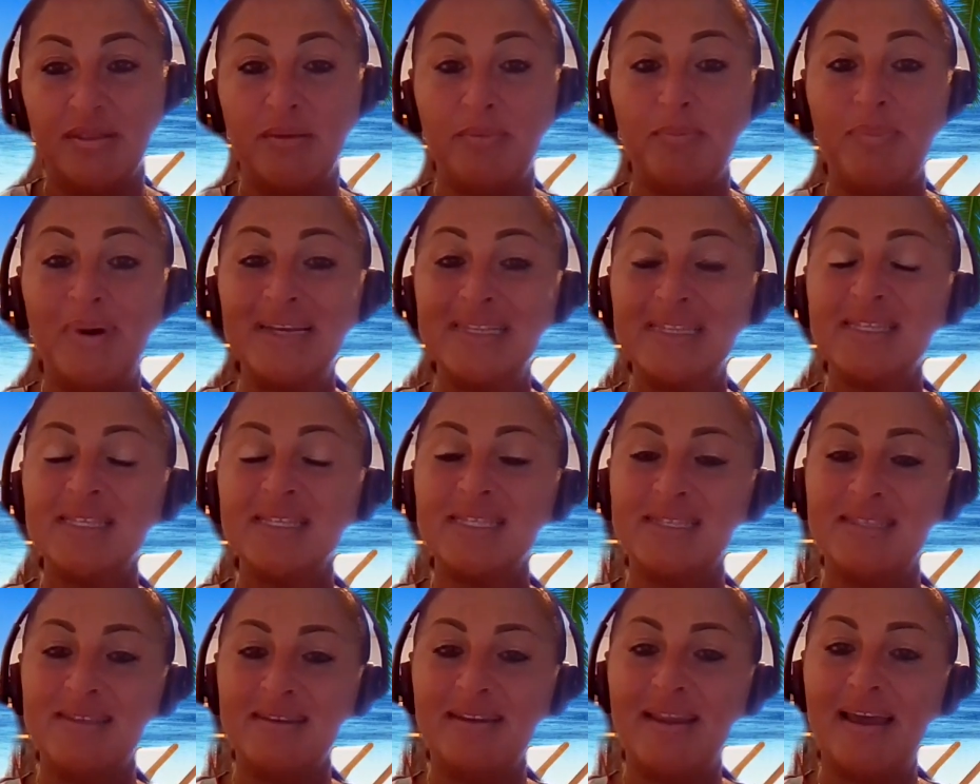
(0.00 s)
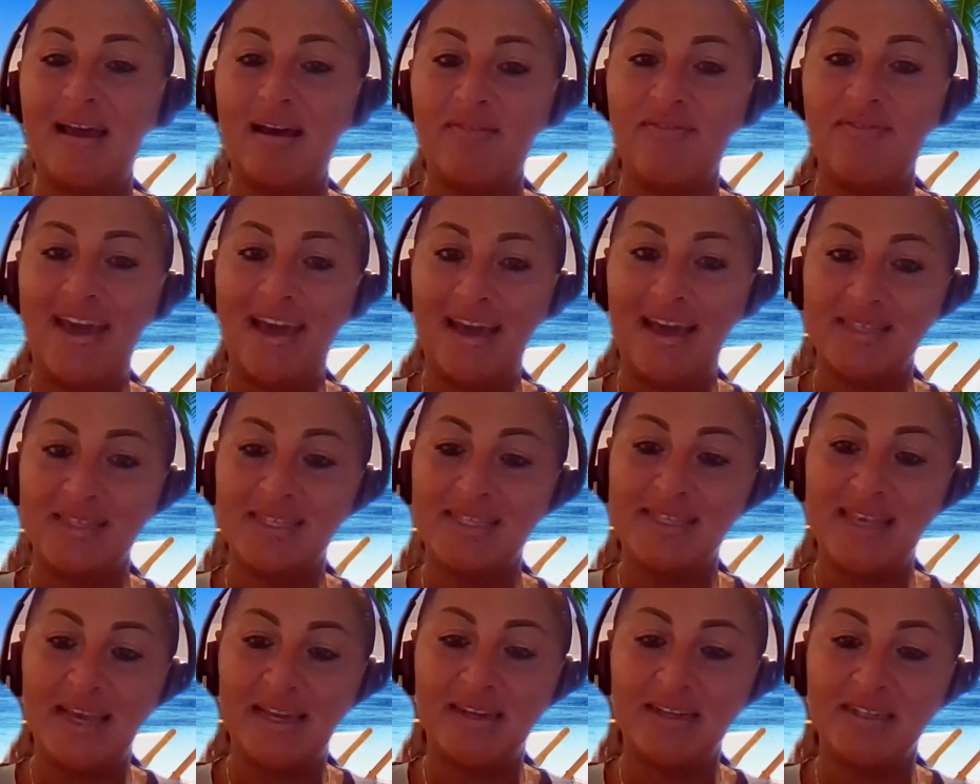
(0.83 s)
The buses did have hand
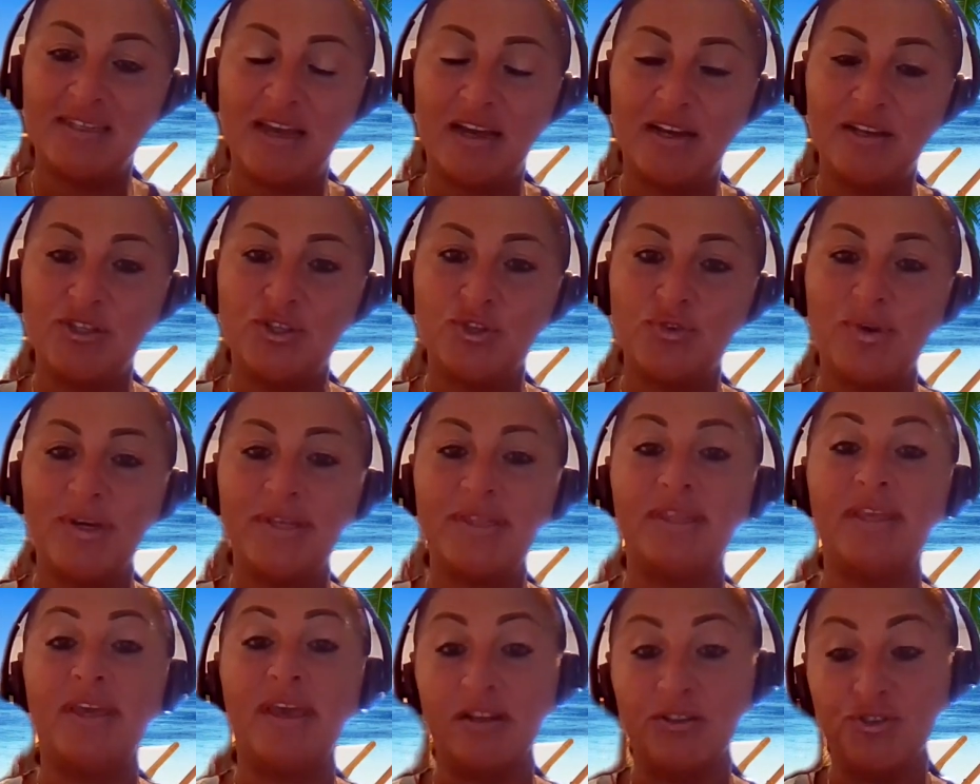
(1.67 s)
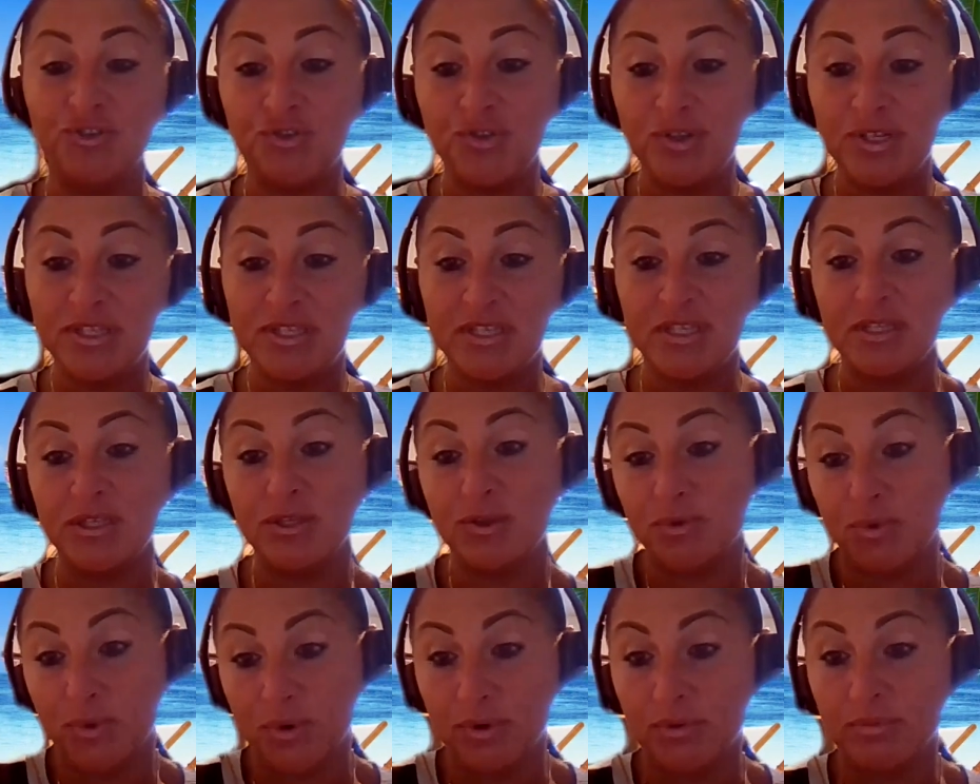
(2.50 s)
sanitizer at the entrance as
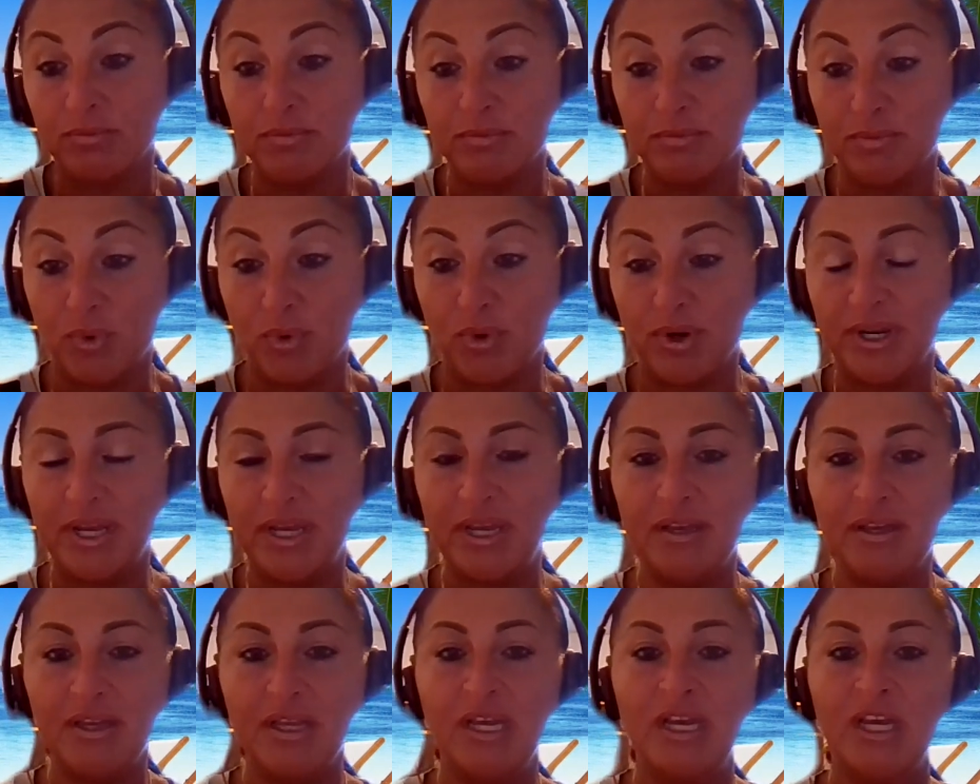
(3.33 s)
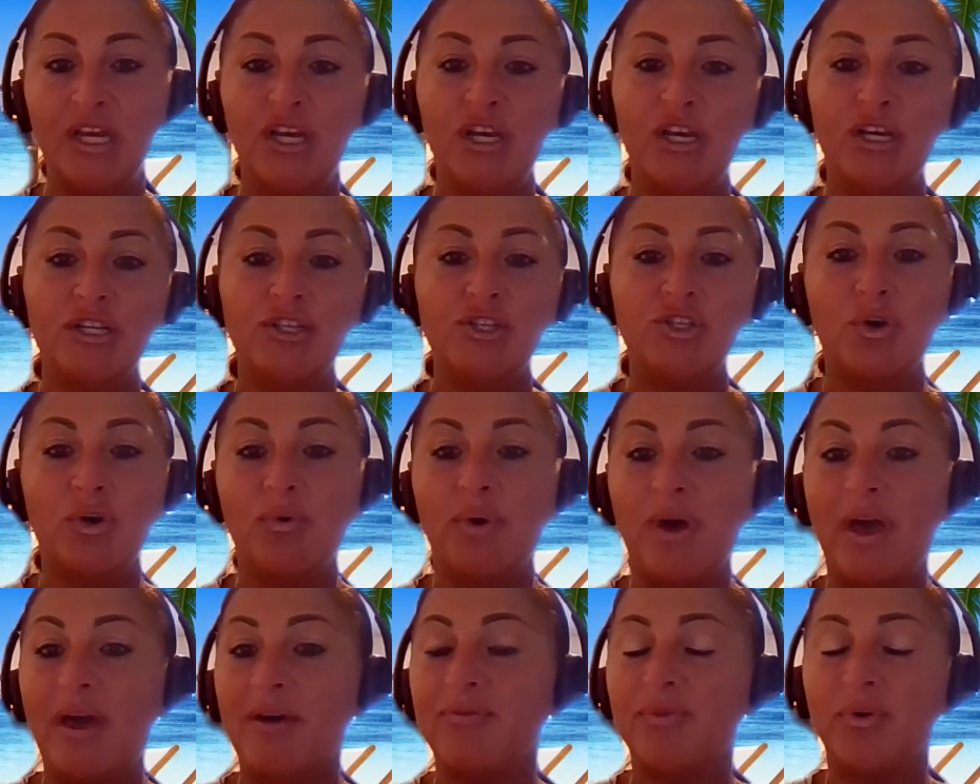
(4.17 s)
you were boarding.
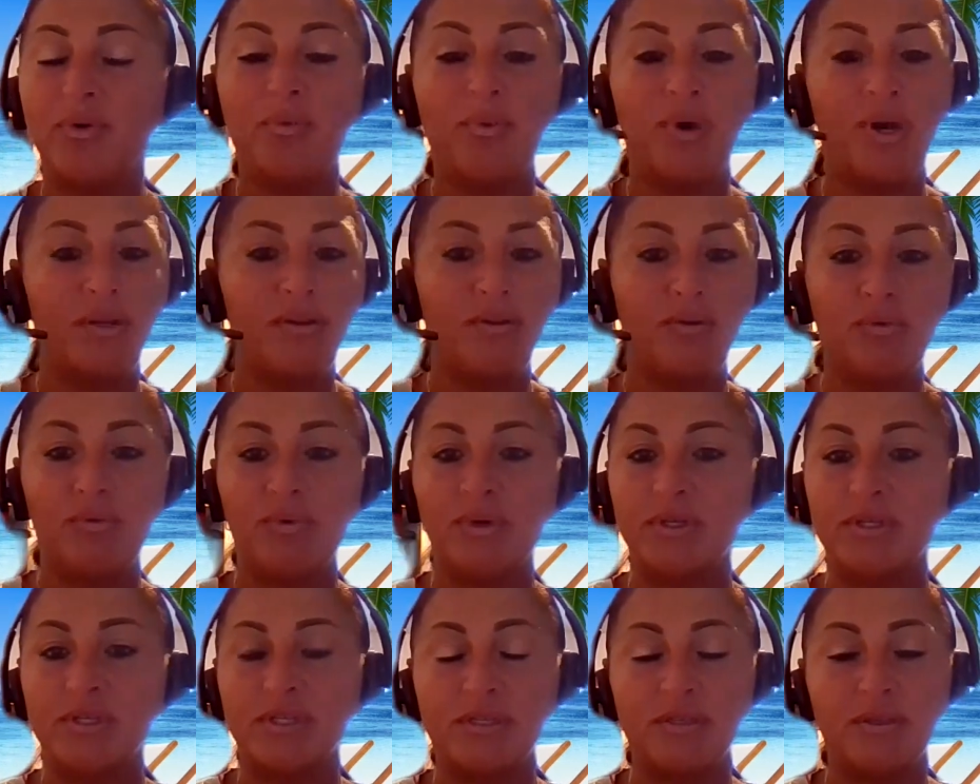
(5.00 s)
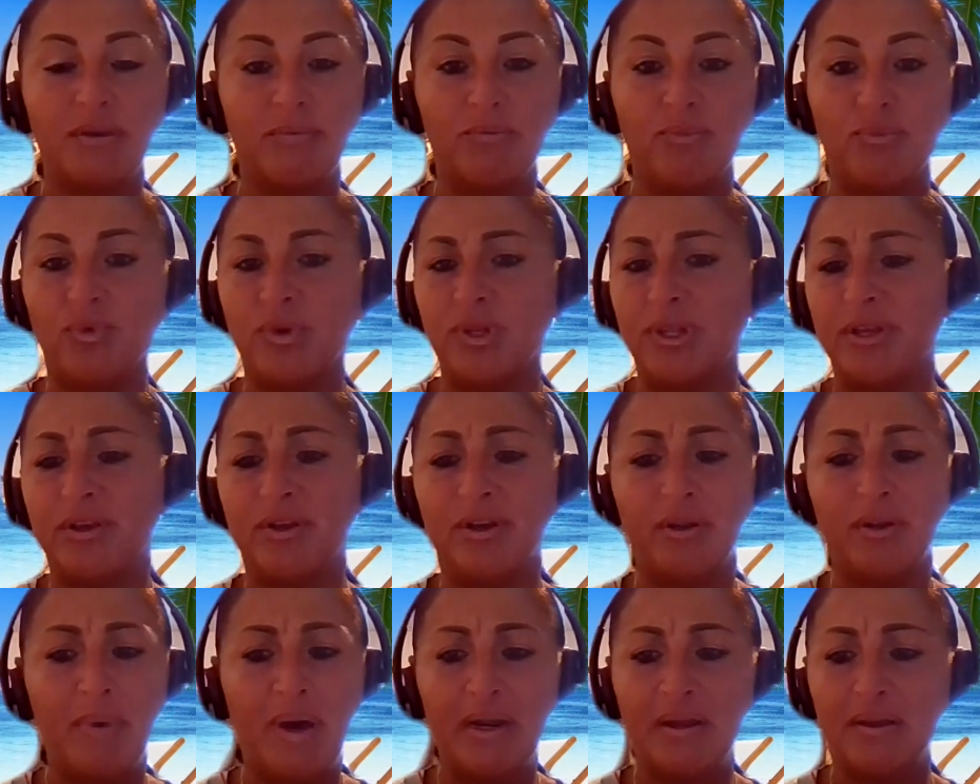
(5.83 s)
So everyone was really
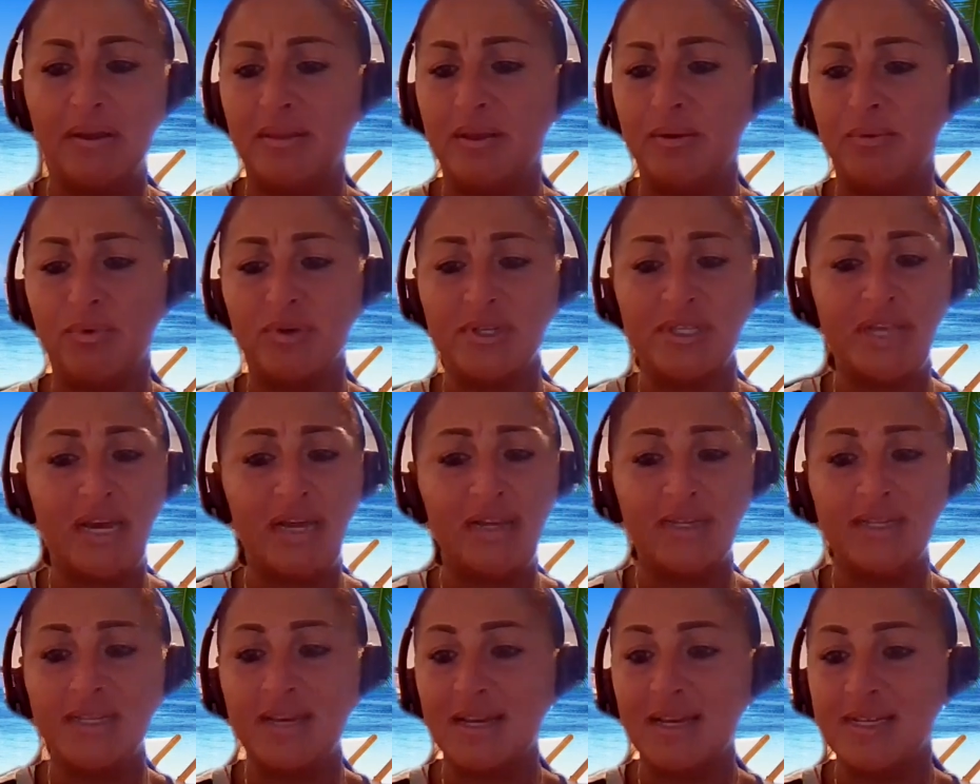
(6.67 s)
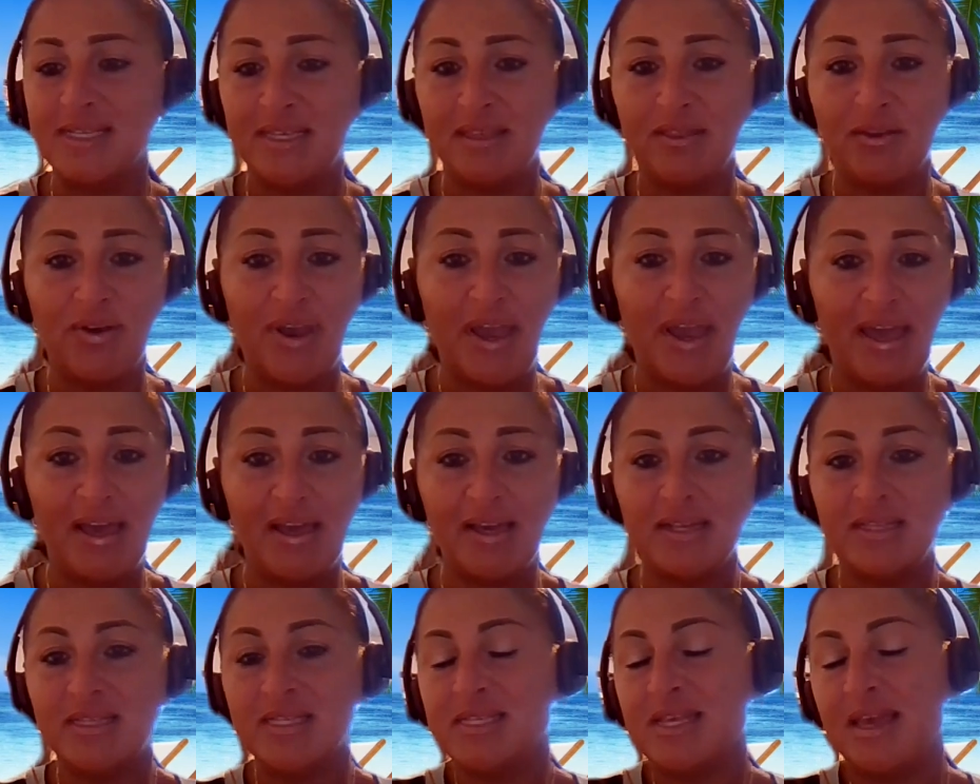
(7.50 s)
good about it. They were sanitizing their
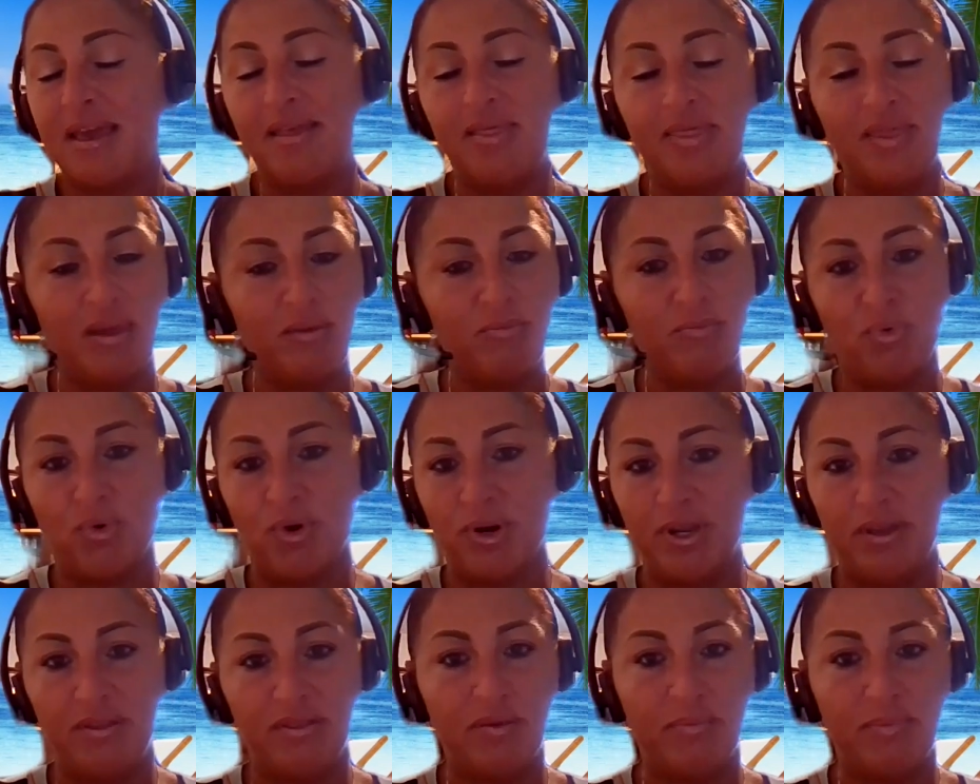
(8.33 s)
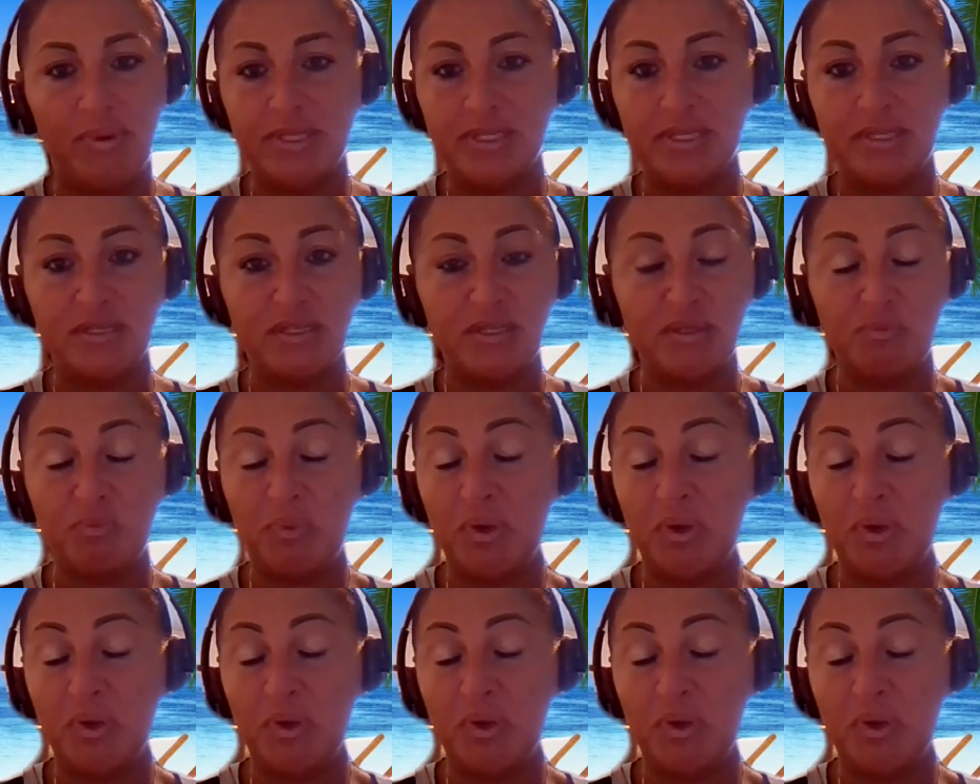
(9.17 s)
hands and then boarding the buses.